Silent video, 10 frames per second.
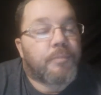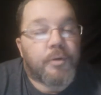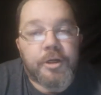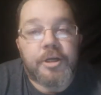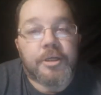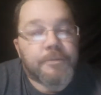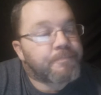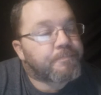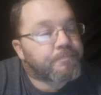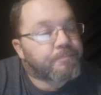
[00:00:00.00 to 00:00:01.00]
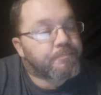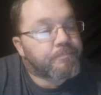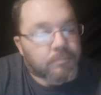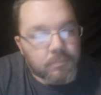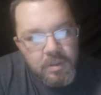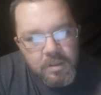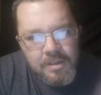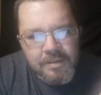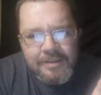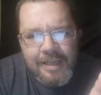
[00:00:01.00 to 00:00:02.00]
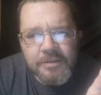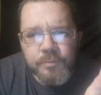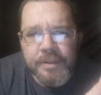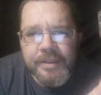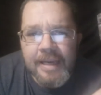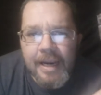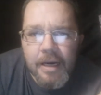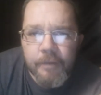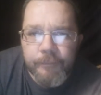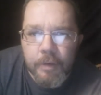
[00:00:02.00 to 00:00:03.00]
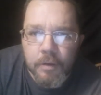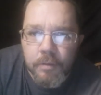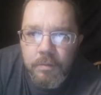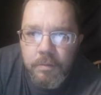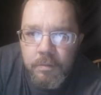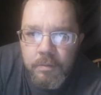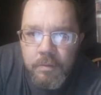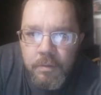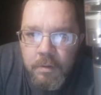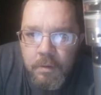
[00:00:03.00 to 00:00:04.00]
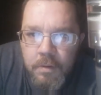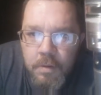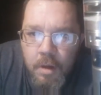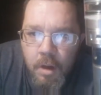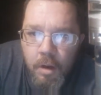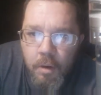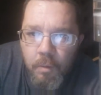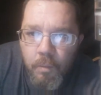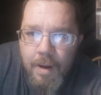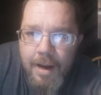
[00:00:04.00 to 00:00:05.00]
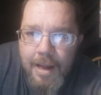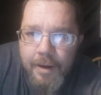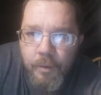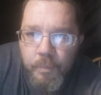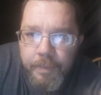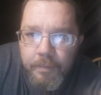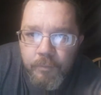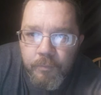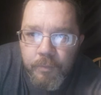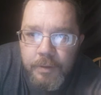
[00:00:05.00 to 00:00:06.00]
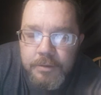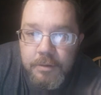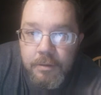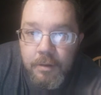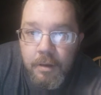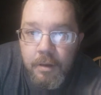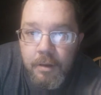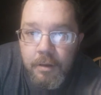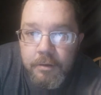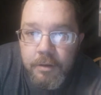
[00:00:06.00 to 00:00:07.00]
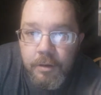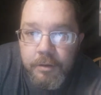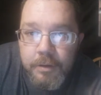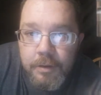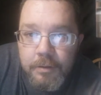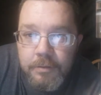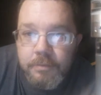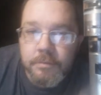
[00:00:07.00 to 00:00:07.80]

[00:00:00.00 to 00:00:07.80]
Pretty good, and that's with the airflow wide open, which you can